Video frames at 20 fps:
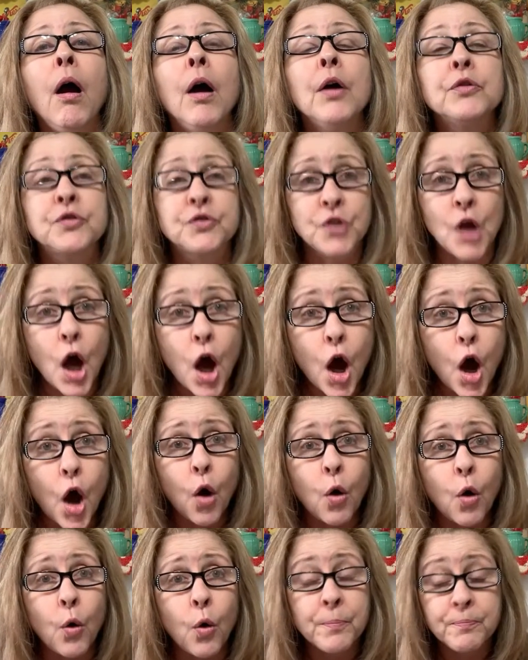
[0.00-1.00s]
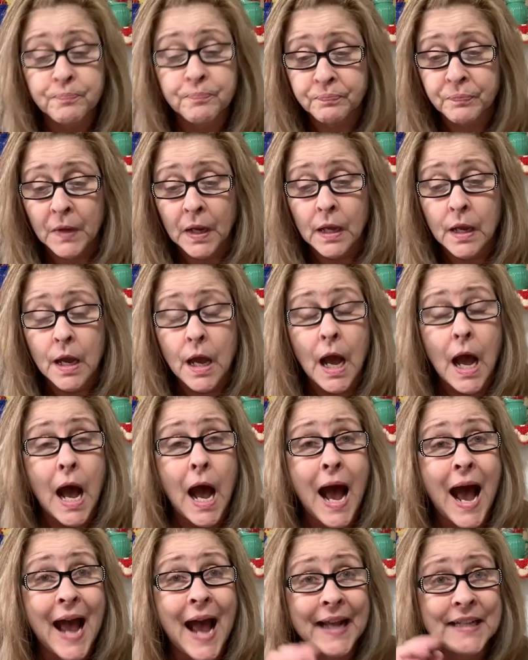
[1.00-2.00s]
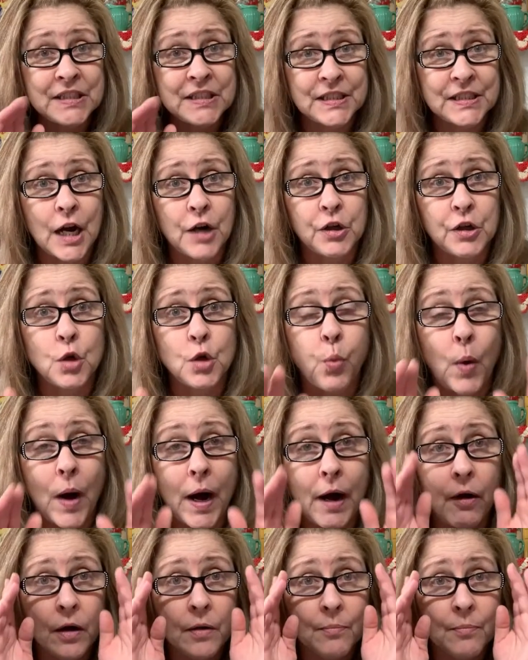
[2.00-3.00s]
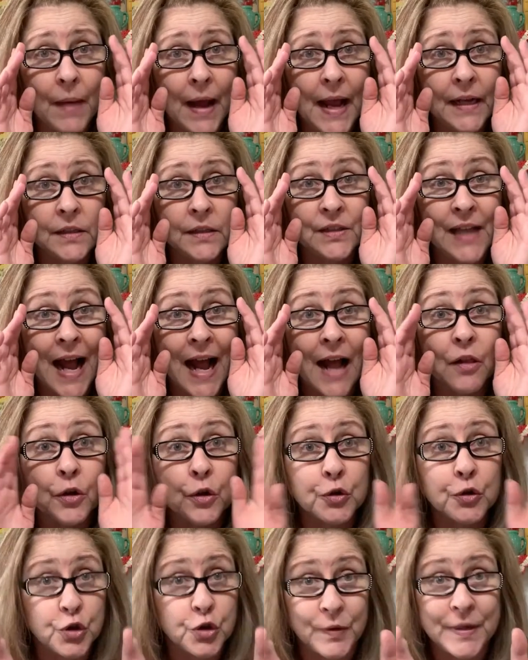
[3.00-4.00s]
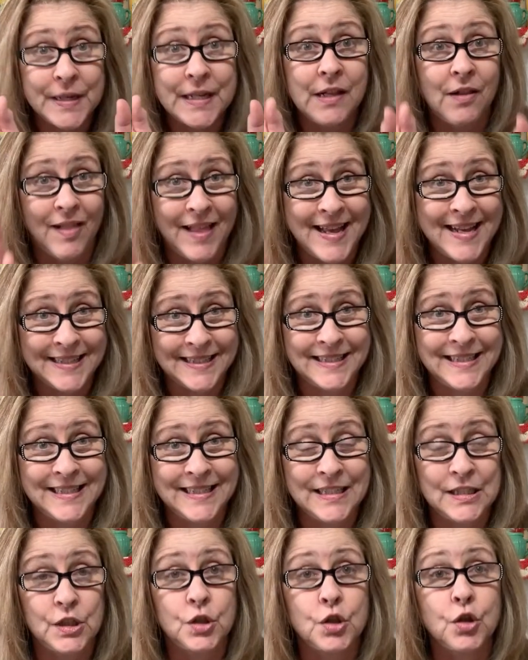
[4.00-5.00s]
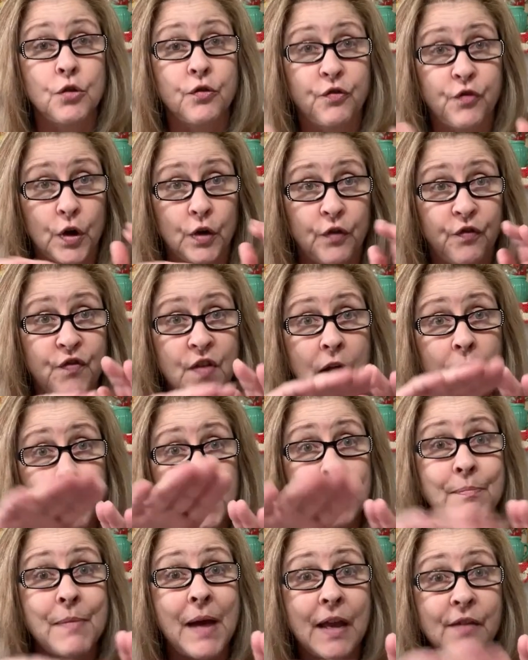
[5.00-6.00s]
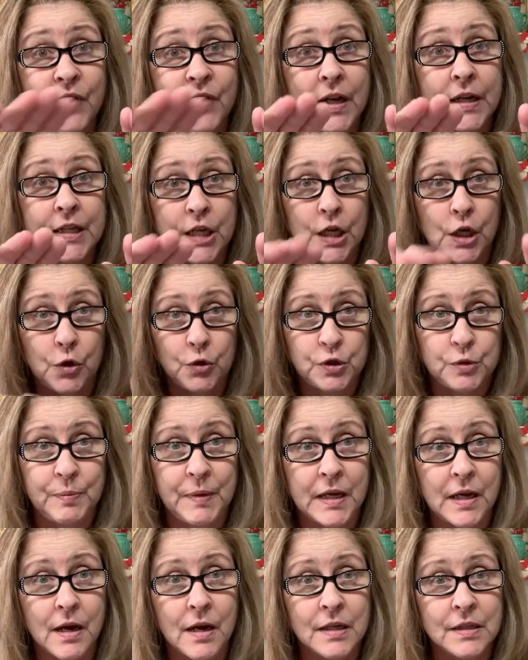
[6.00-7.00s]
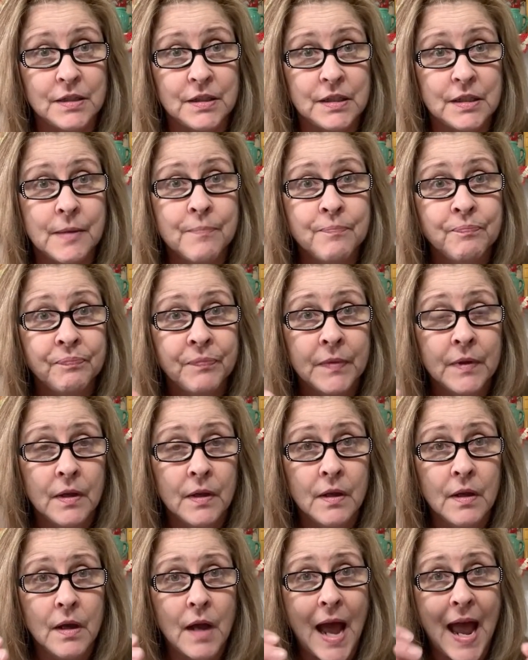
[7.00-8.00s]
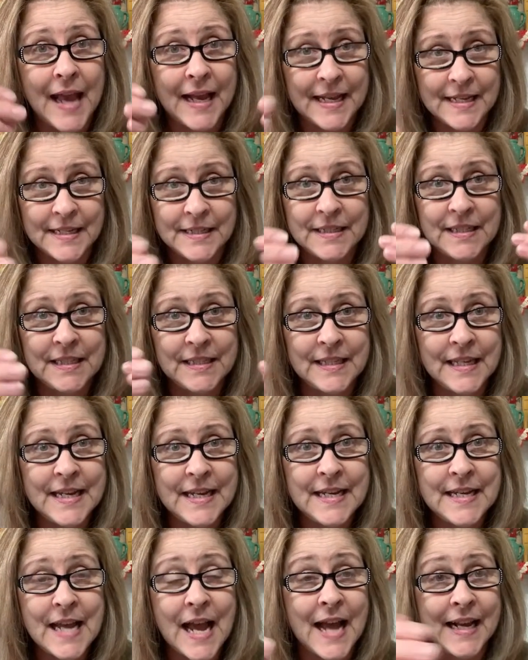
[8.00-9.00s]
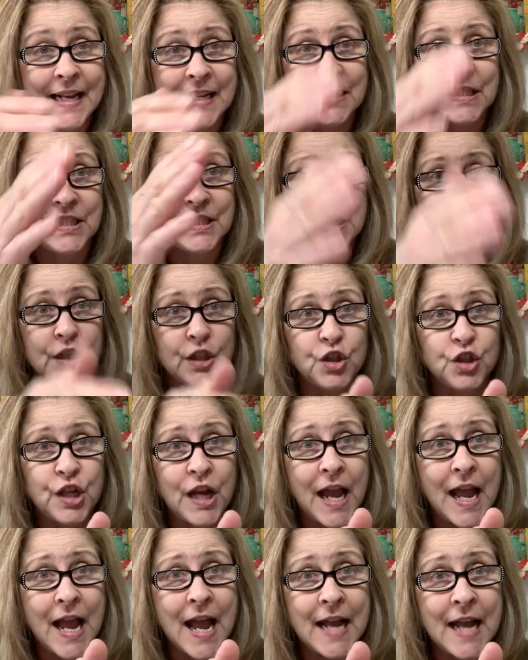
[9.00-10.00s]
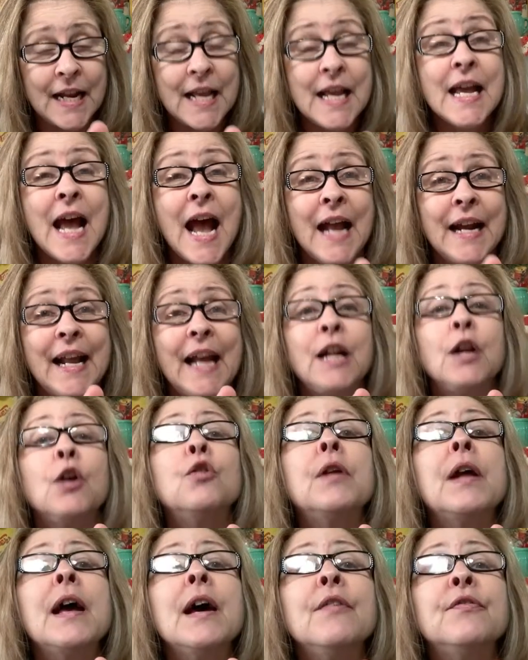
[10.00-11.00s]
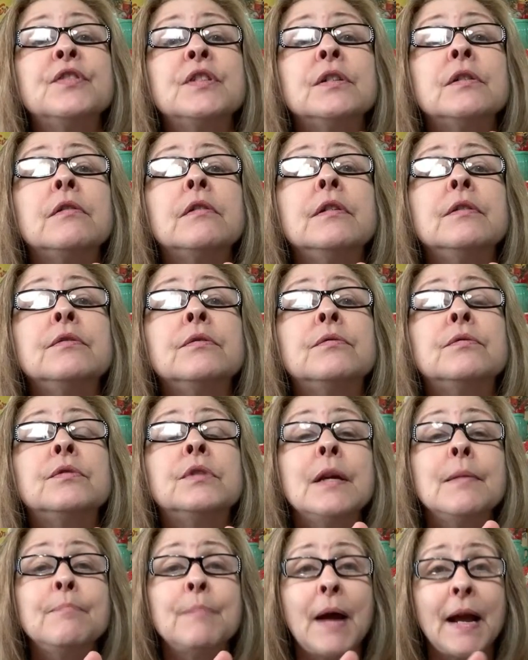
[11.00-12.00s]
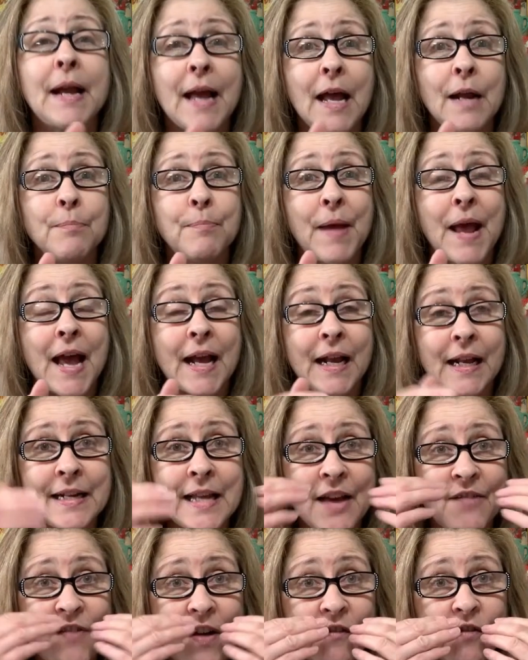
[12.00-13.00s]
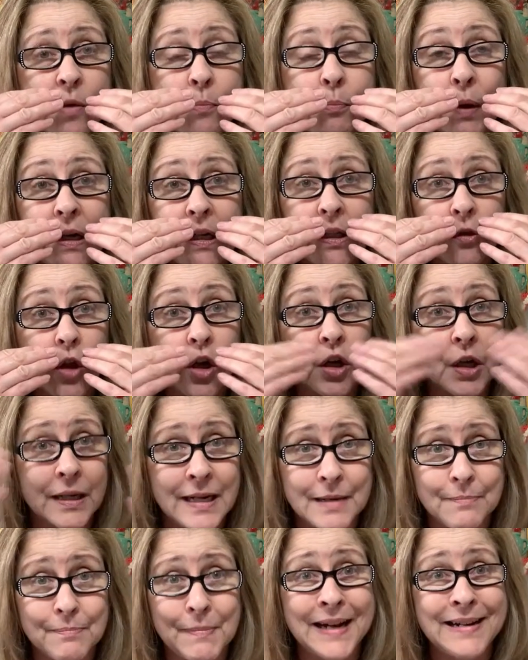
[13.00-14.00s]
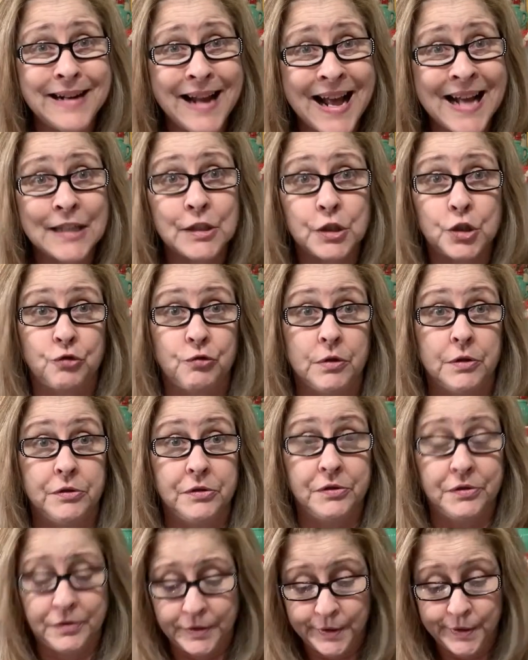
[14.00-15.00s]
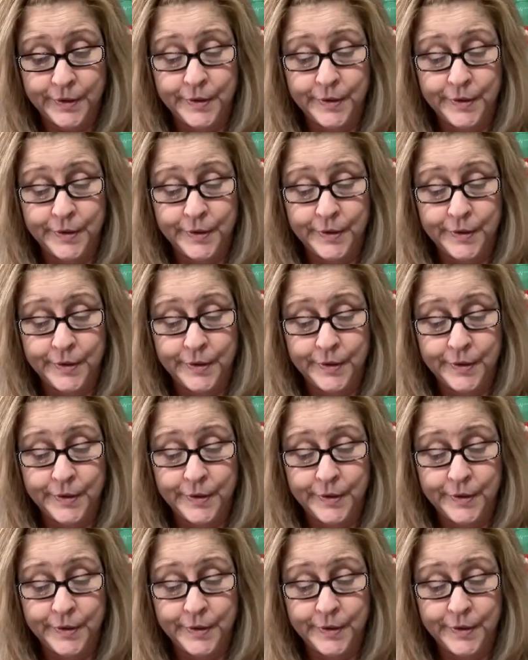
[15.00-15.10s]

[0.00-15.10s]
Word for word: So I started wearing my Dollar Tree glasses for filming my videos because I can see, I can see the chat, and I don't have to tip my head back and have everybody looking in my nostrils.